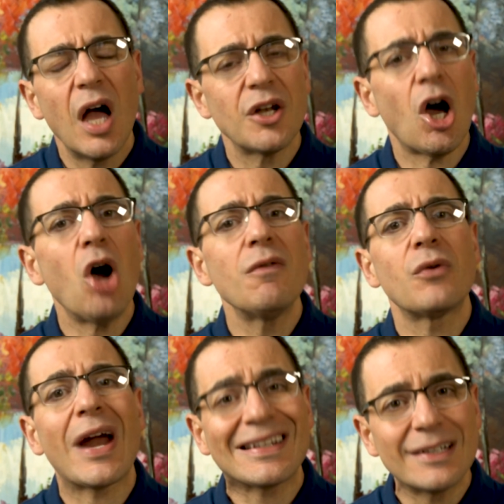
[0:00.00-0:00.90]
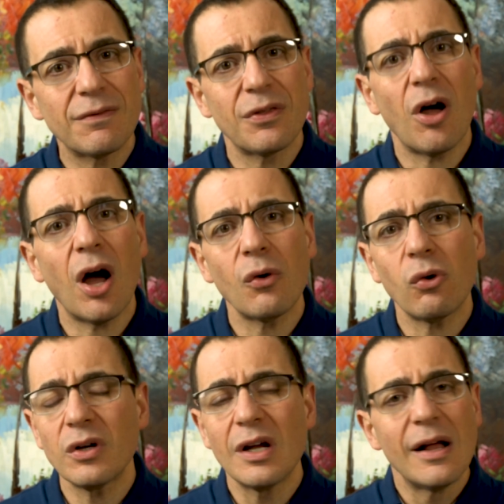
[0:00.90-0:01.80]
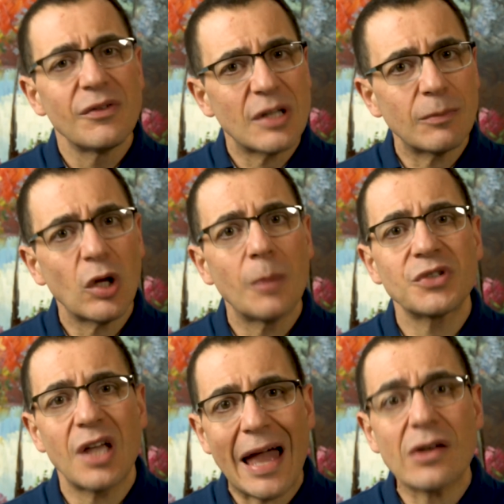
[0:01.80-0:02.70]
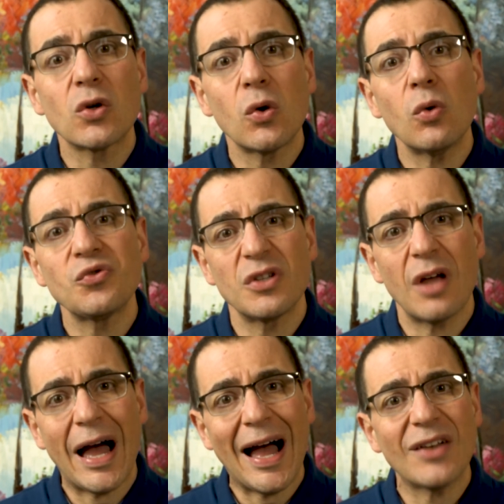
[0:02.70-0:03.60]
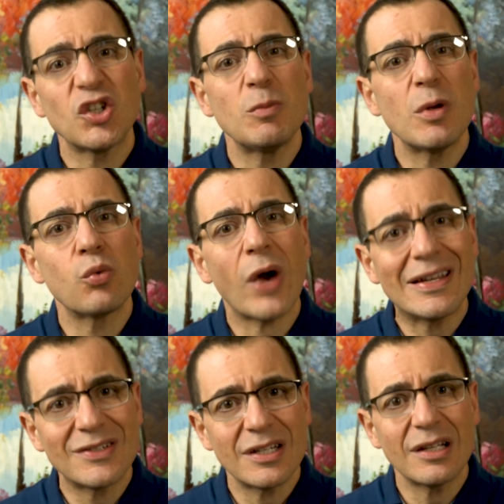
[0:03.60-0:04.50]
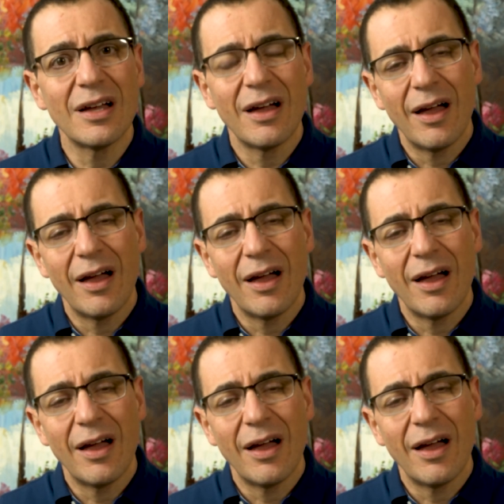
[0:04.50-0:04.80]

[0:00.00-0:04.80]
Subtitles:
An overactive thyroid sometimes can cause the heart to be racing